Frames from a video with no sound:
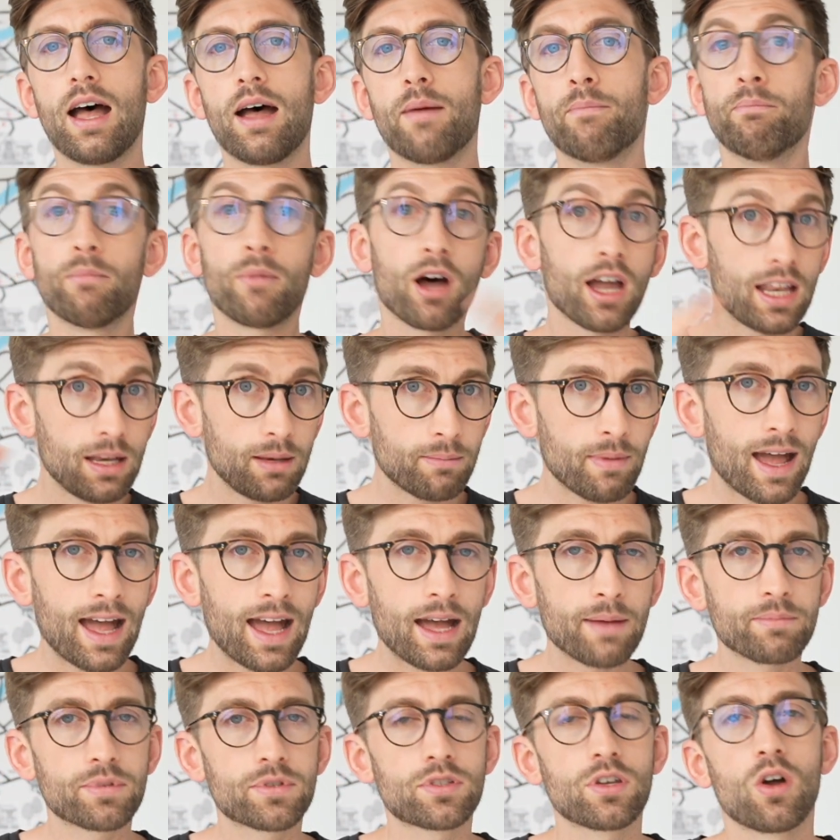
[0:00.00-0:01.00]
mind
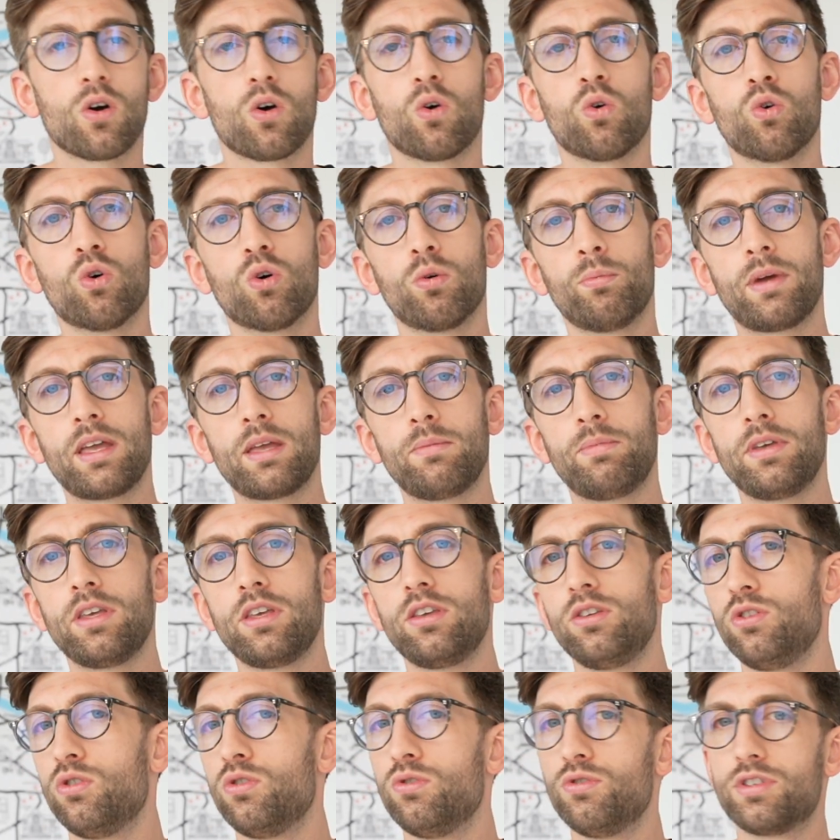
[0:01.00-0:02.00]
maps, or maybe
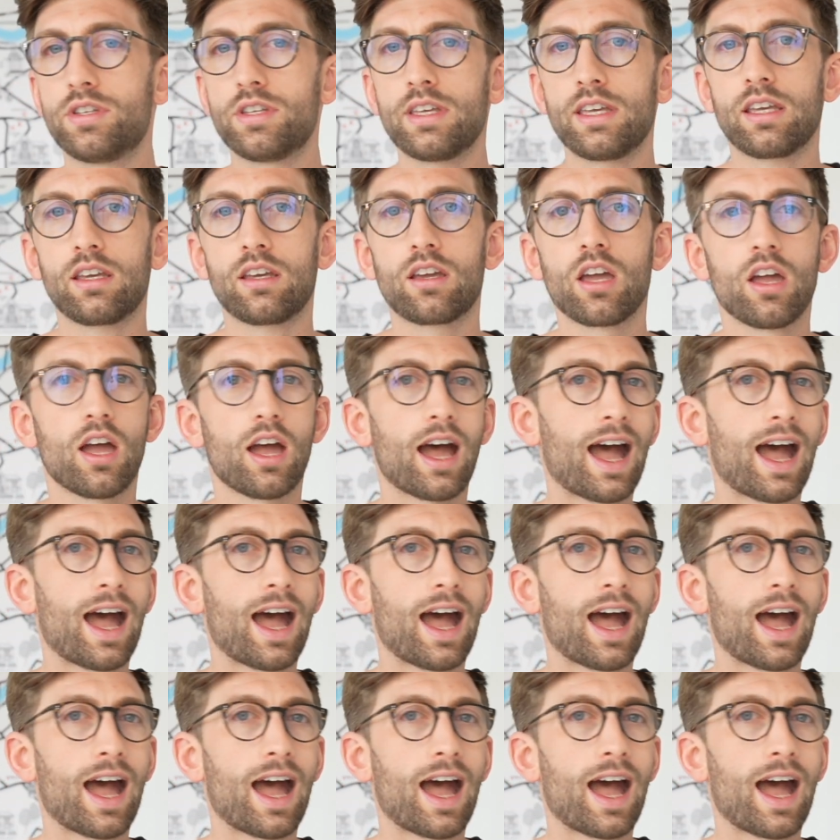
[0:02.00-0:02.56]
using